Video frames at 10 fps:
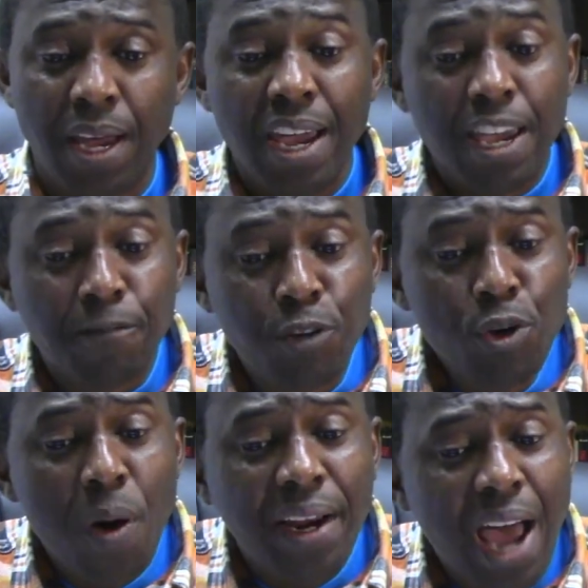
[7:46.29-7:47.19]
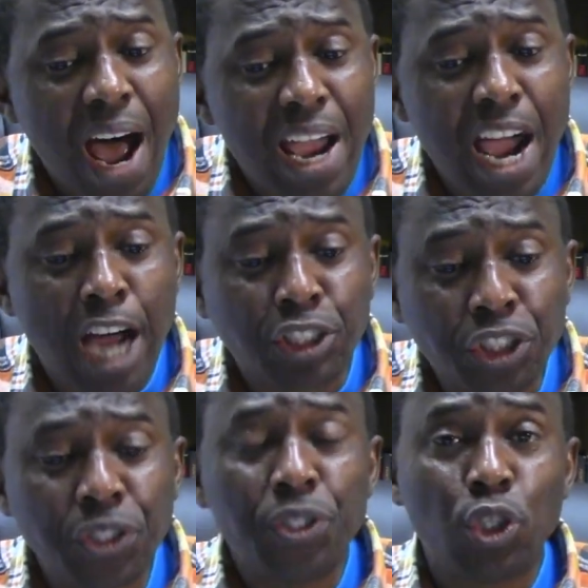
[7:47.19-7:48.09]
If you and I are
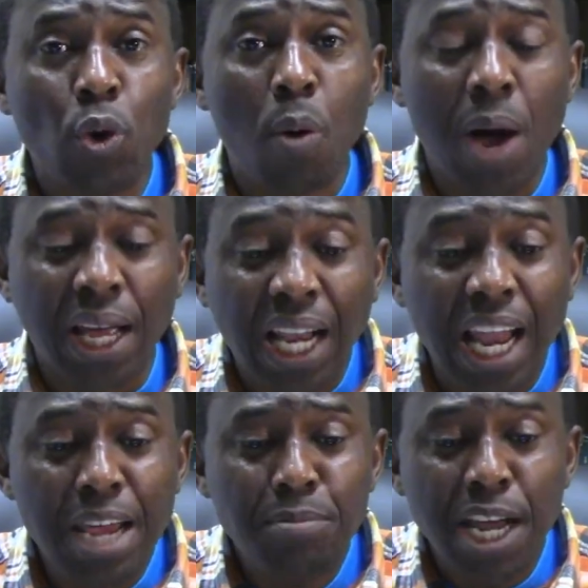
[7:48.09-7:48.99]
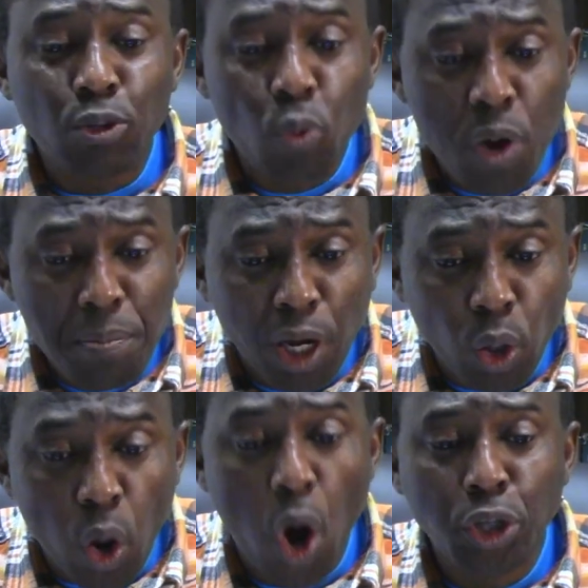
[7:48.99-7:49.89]
true to our claim that we
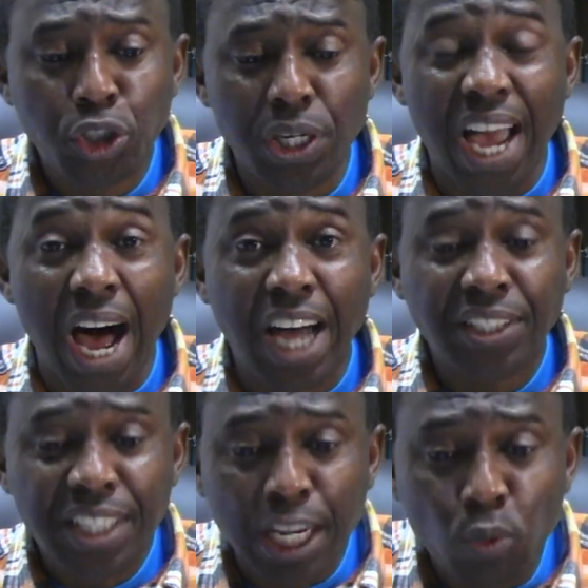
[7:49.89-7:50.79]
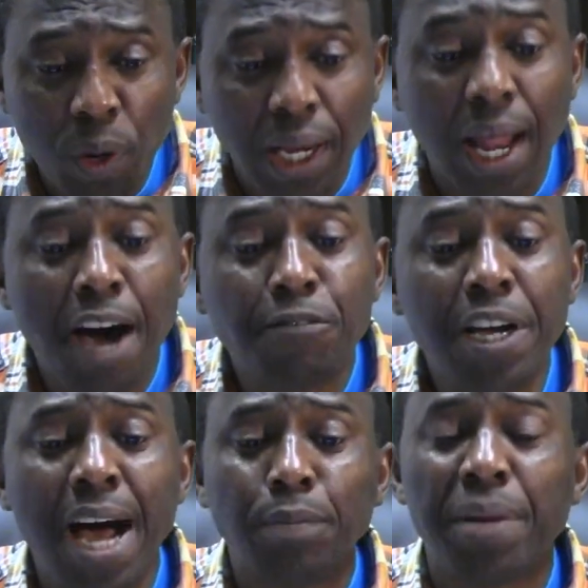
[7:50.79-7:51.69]
belong to God, that we love
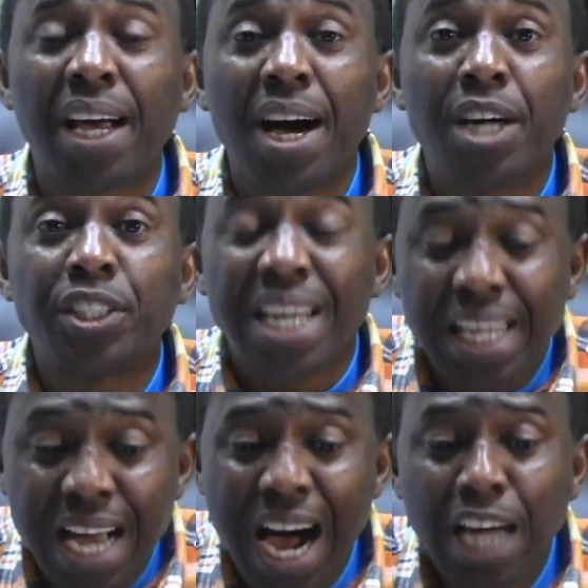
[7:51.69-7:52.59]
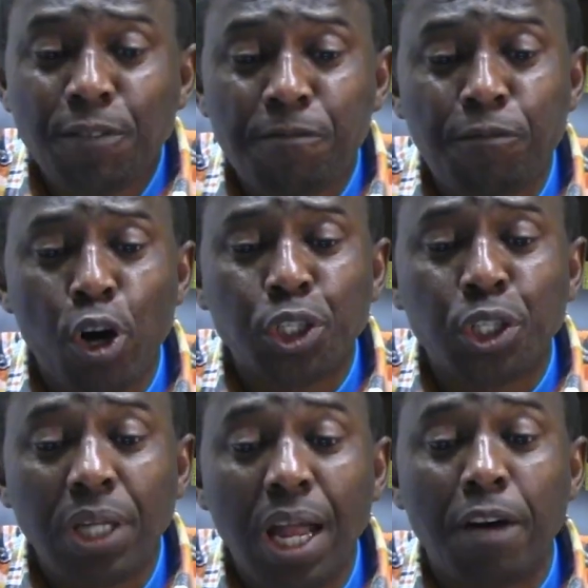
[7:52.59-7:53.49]
God because God first
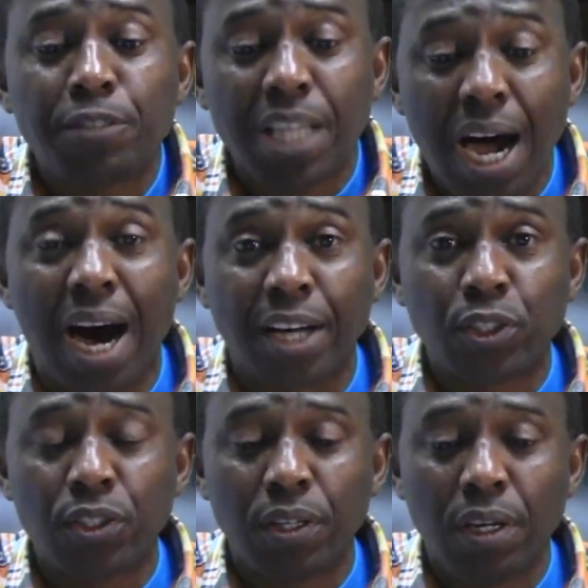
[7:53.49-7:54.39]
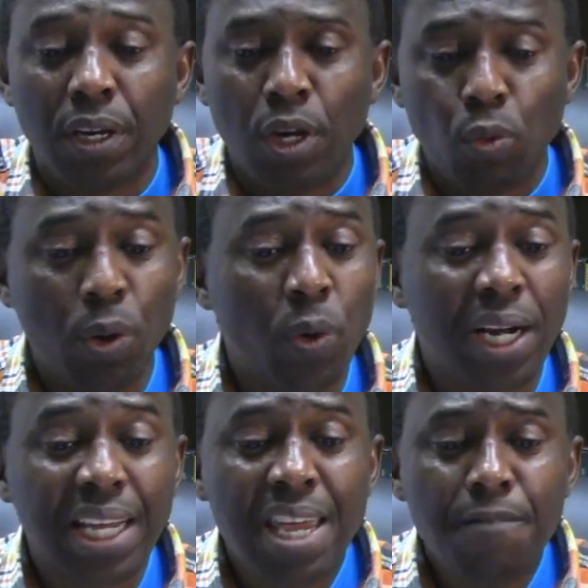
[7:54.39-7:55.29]
loves us, we will
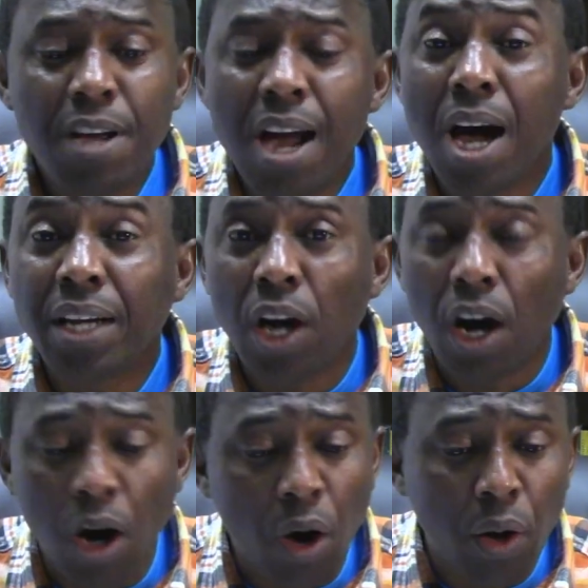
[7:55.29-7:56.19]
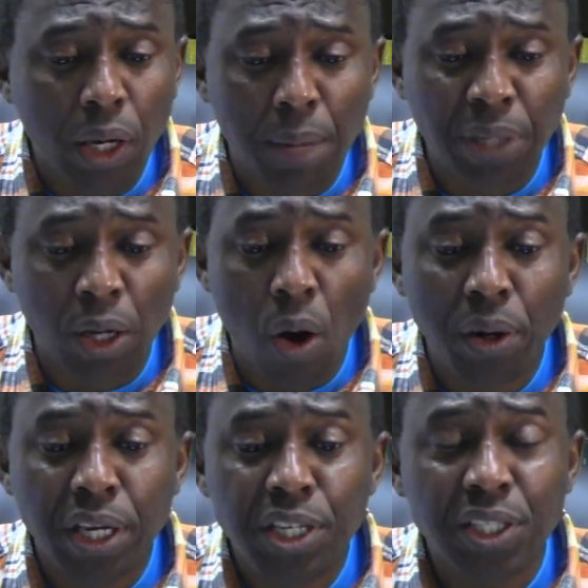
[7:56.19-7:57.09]
give God all our
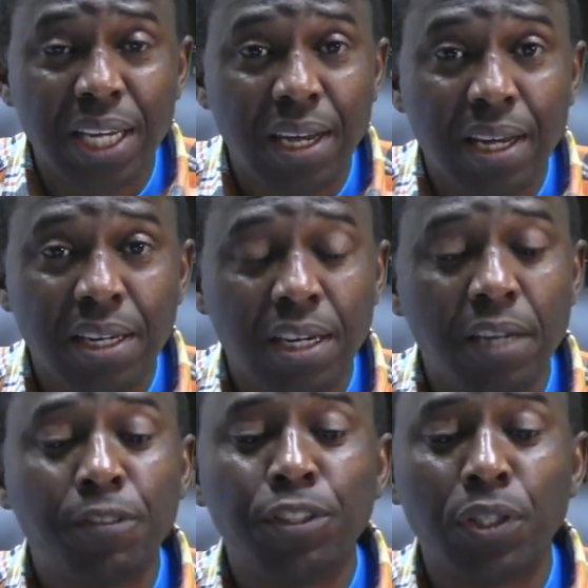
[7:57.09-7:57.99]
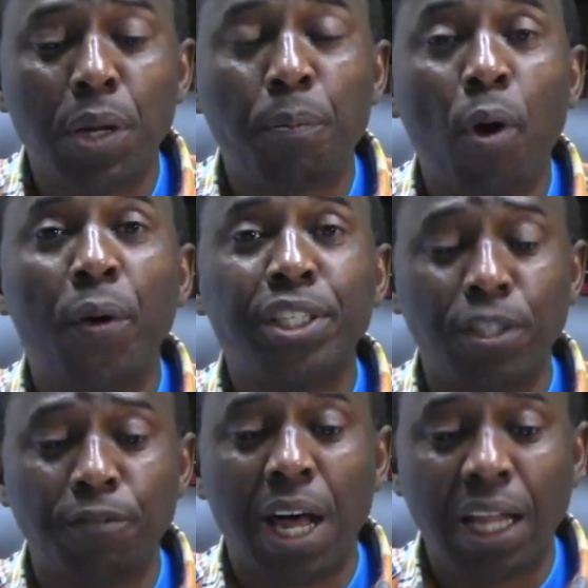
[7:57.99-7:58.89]
belongings, even to the point
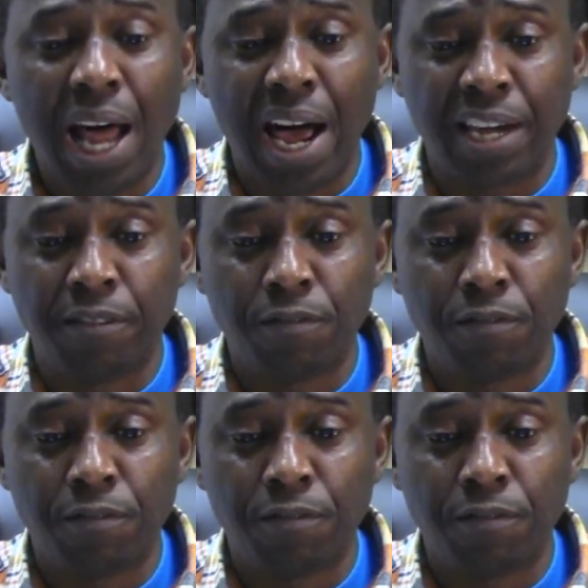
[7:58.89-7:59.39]
of our life.